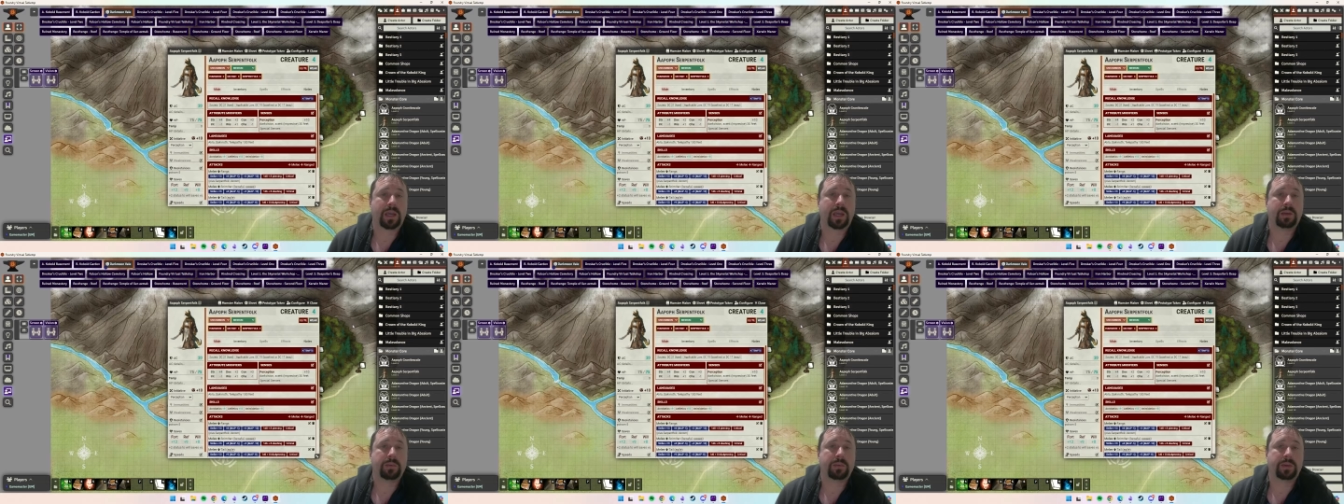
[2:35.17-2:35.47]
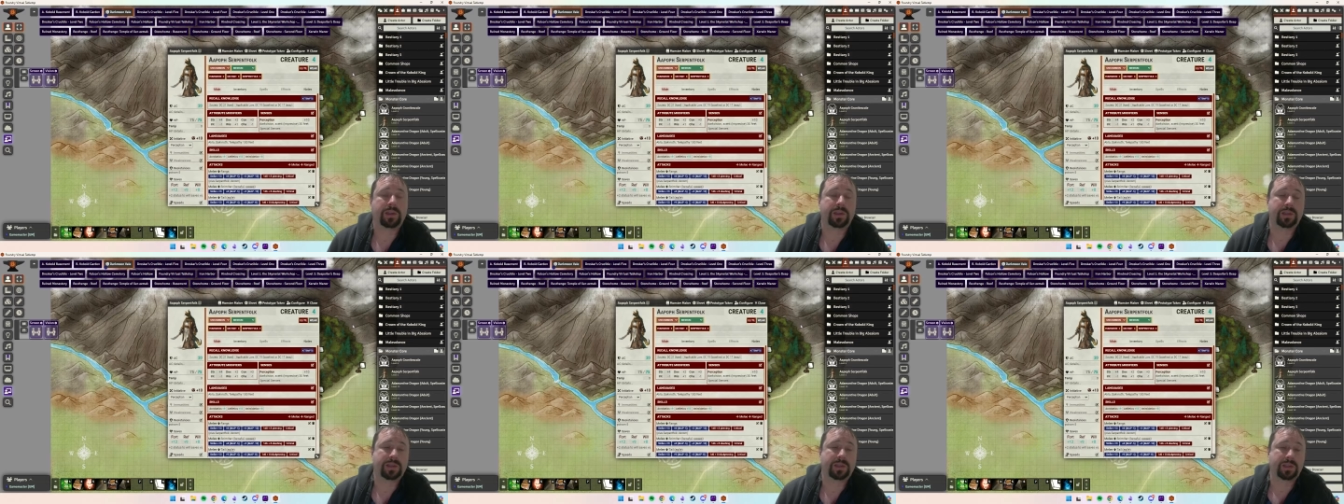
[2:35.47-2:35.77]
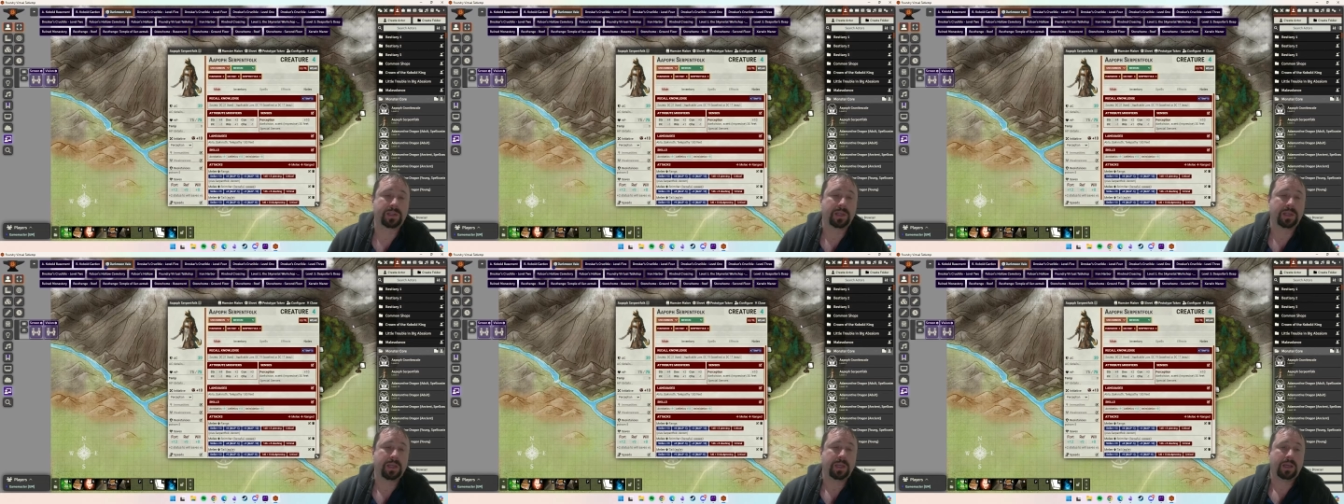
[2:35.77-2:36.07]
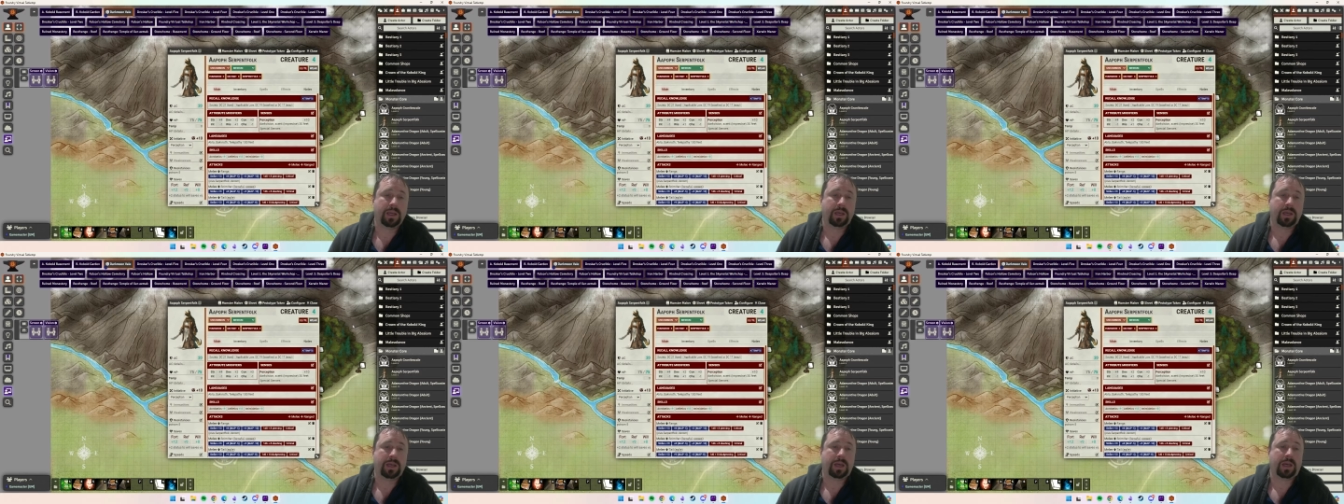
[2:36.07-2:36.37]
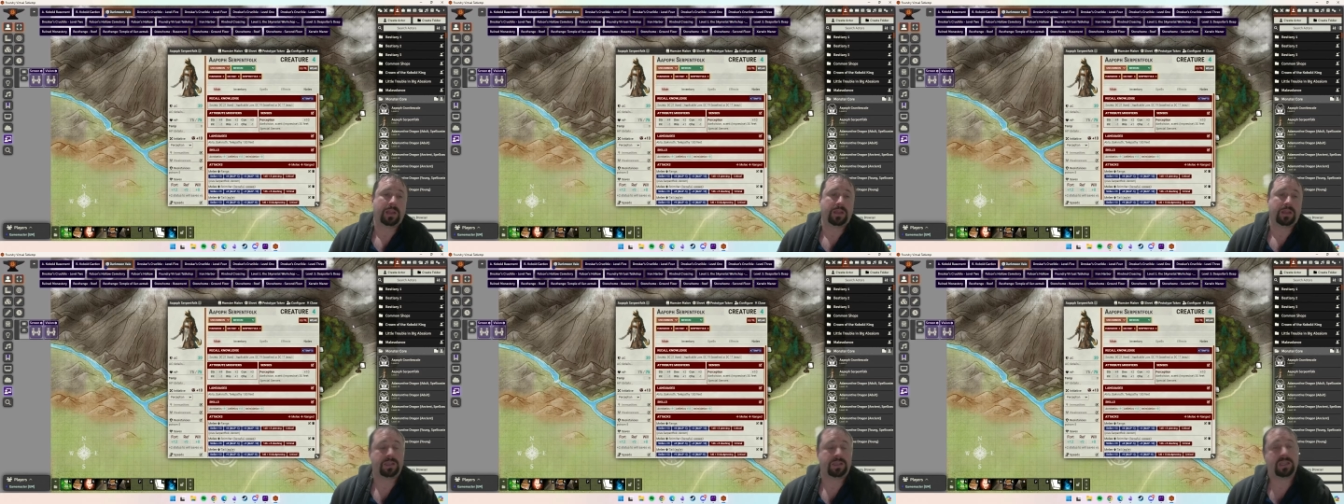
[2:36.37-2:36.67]
okay, because
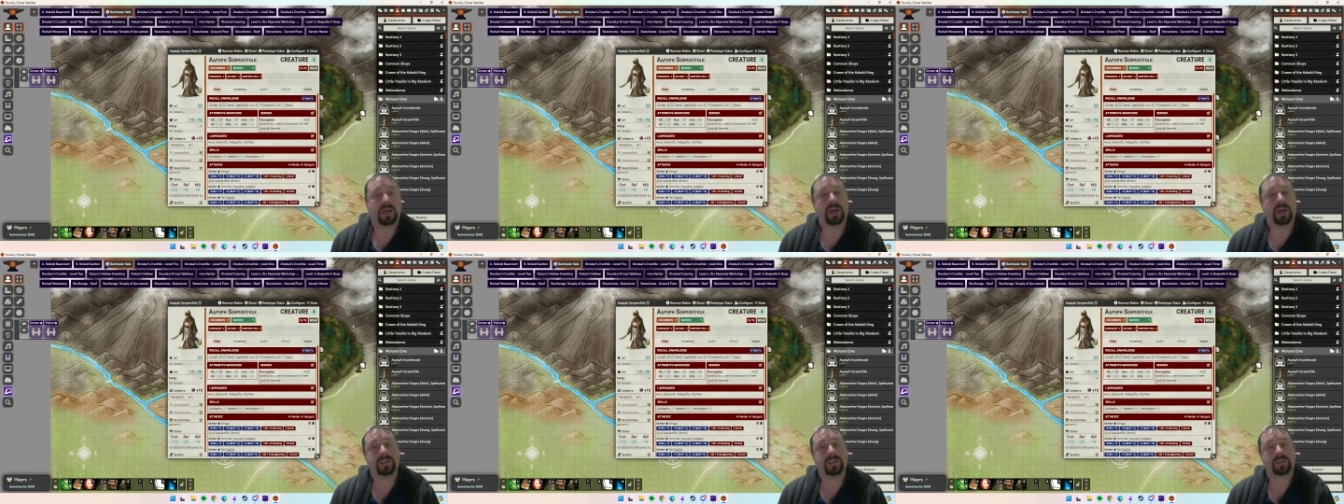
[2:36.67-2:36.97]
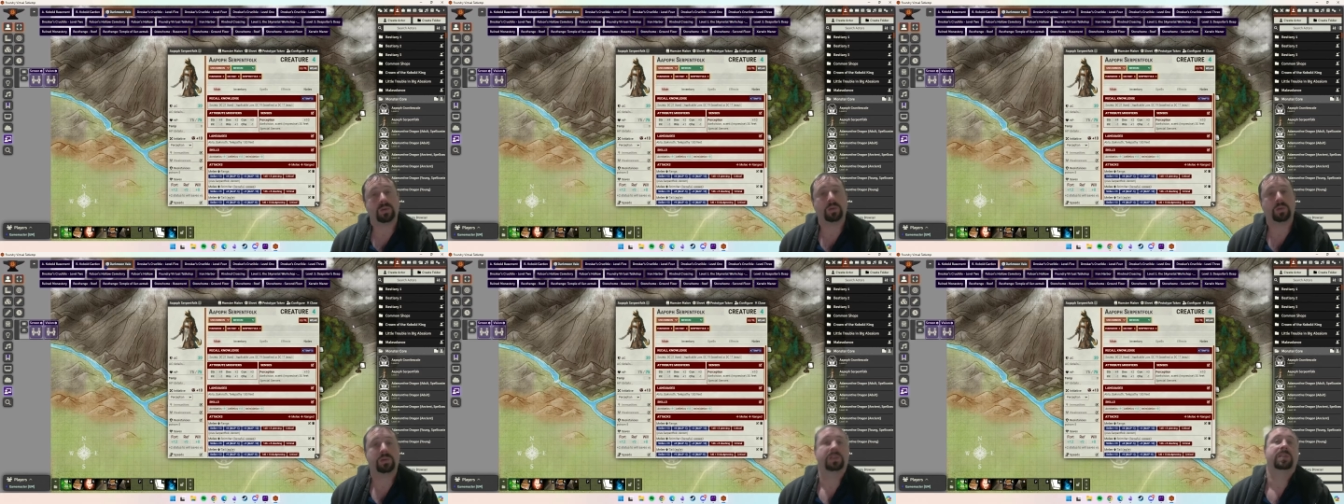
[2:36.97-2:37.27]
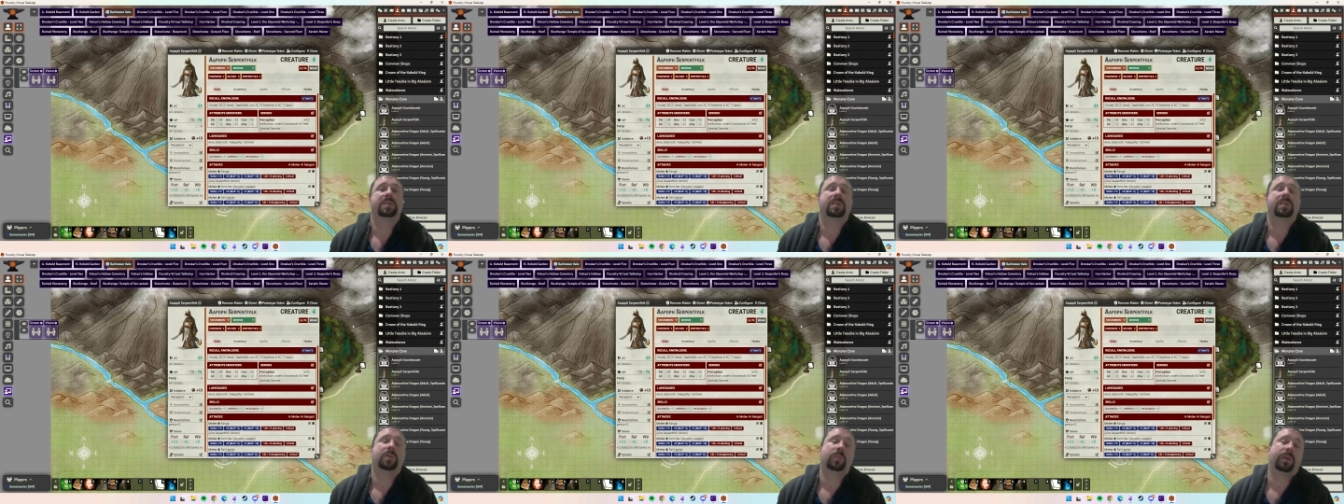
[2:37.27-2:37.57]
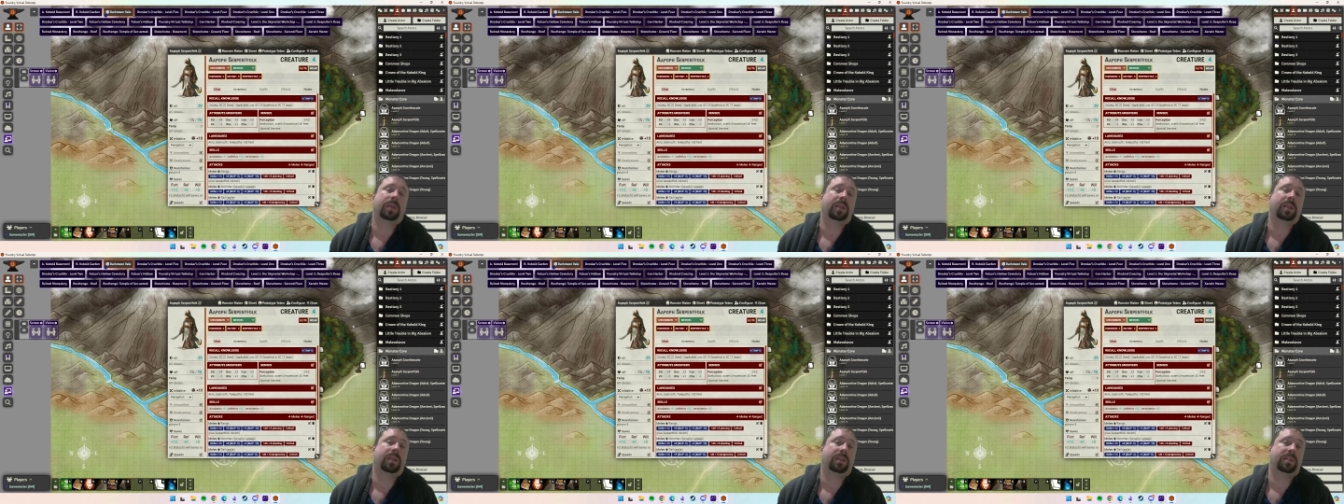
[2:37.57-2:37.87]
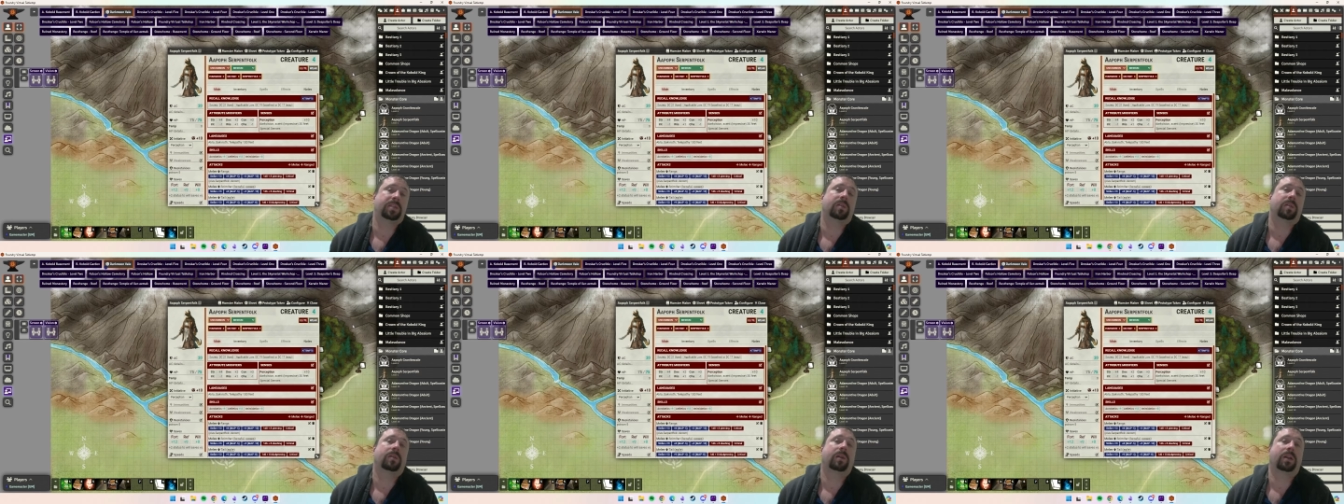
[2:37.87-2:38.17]
the data sources that
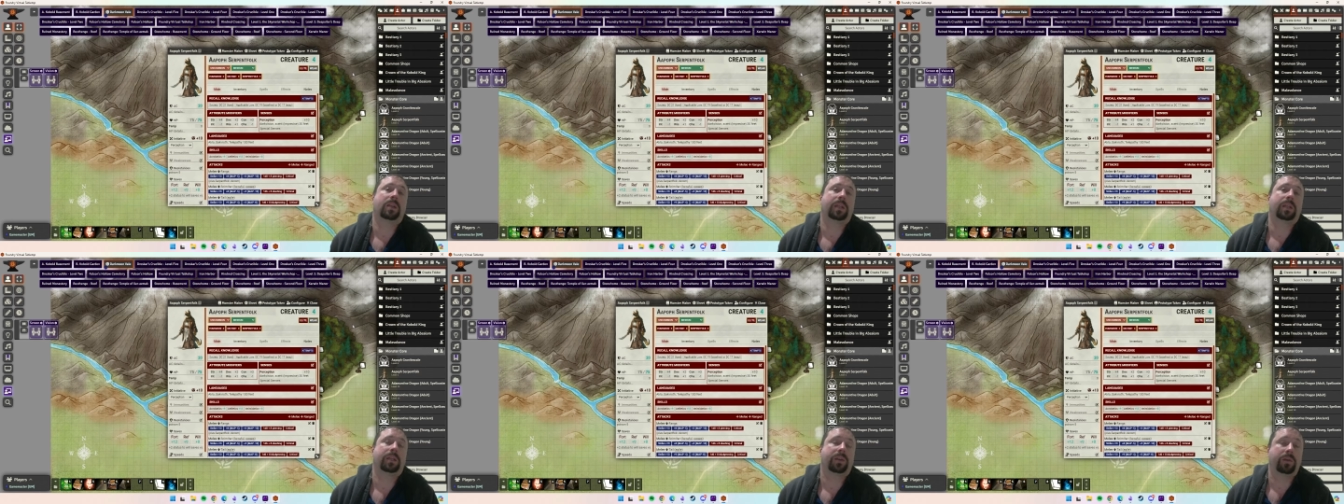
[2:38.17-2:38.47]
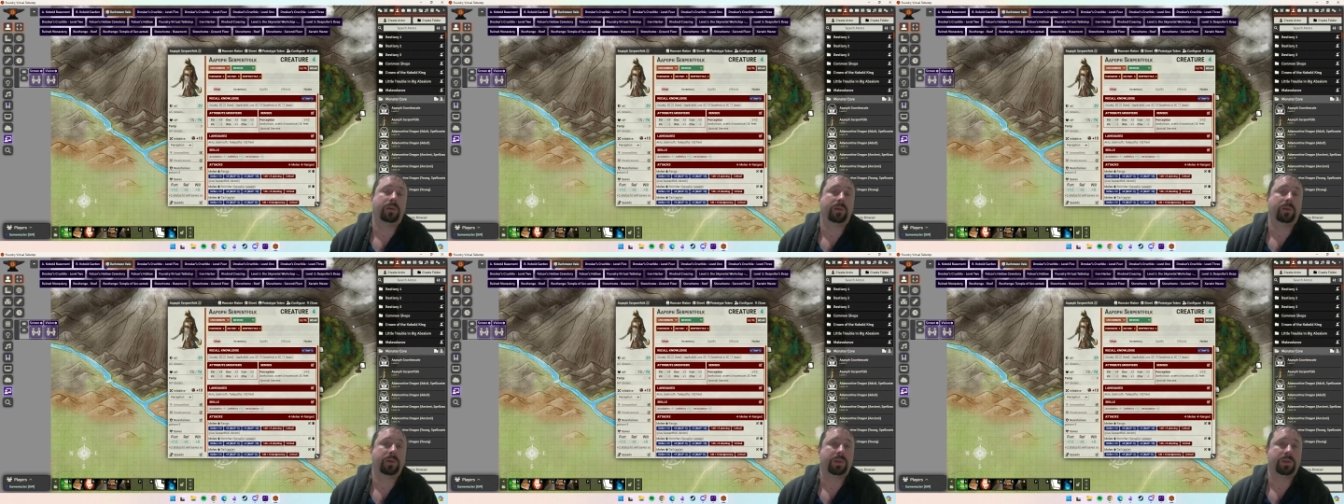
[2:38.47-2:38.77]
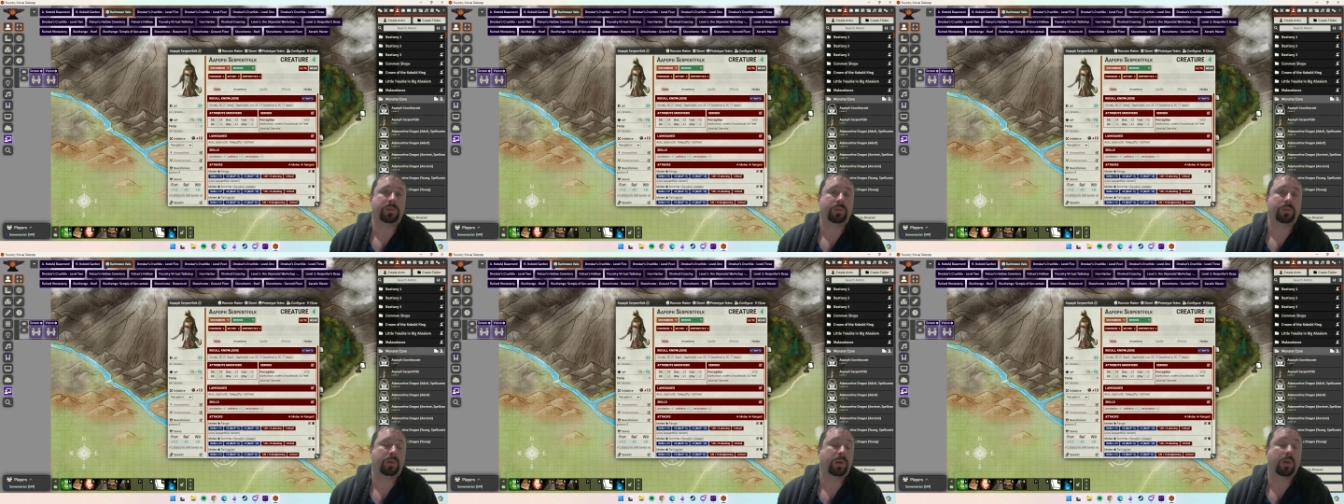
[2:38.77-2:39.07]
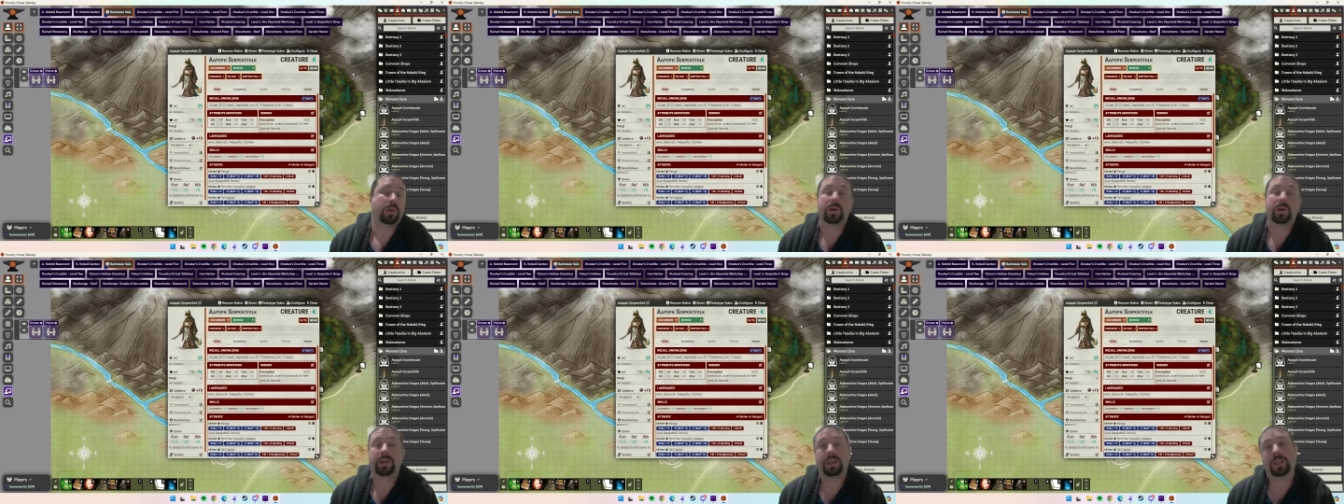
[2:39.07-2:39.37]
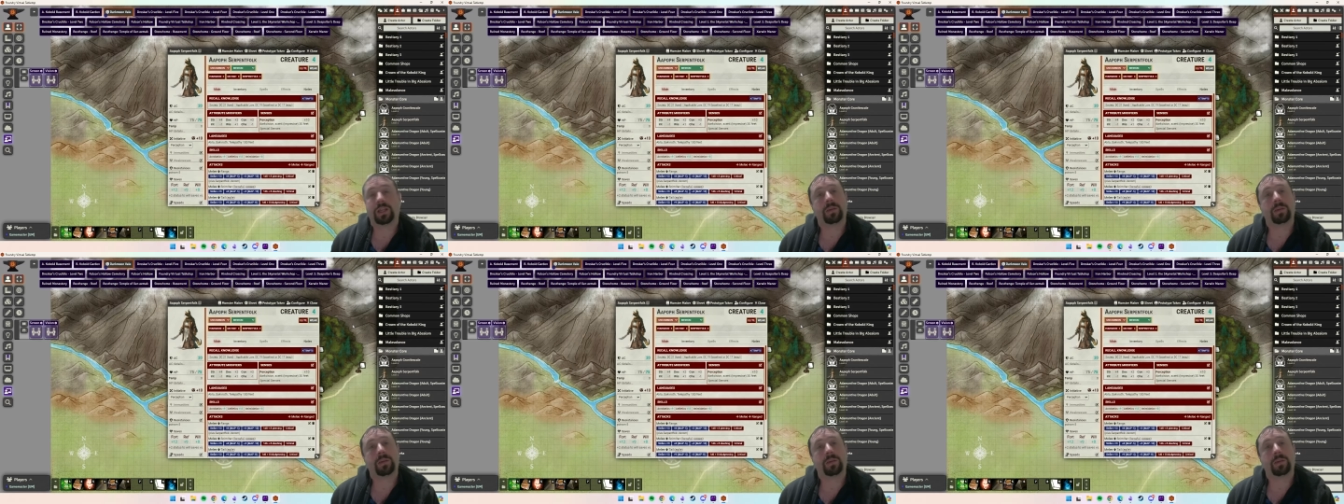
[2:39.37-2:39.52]
we'd historically used were not